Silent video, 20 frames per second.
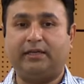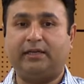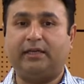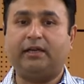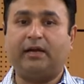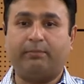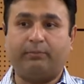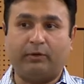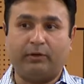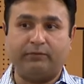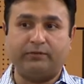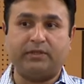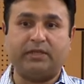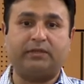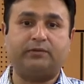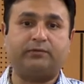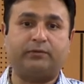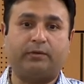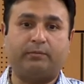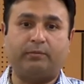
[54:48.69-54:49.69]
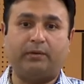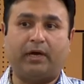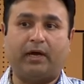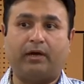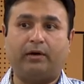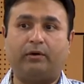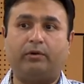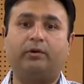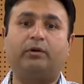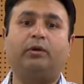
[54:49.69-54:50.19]
In a couple of years from
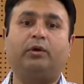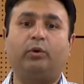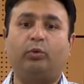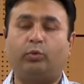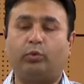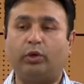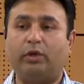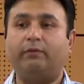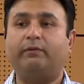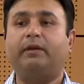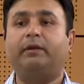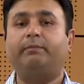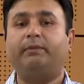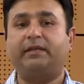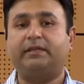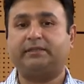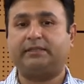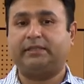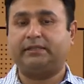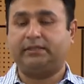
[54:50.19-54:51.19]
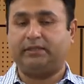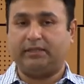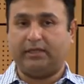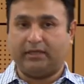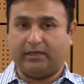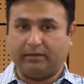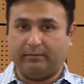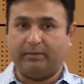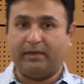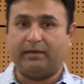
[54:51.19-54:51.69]
now, we will be
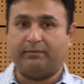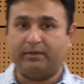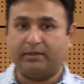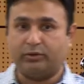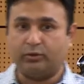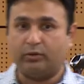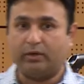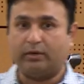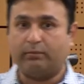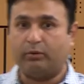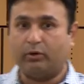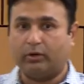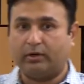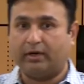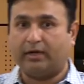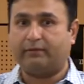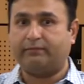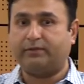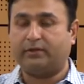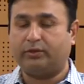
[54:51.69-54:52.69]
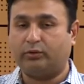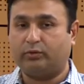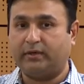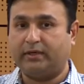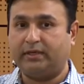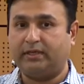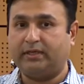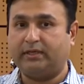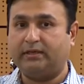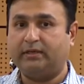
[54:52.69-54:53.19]
resuscitating babies who are born after
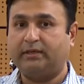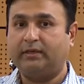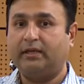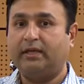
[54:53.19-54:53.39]
20,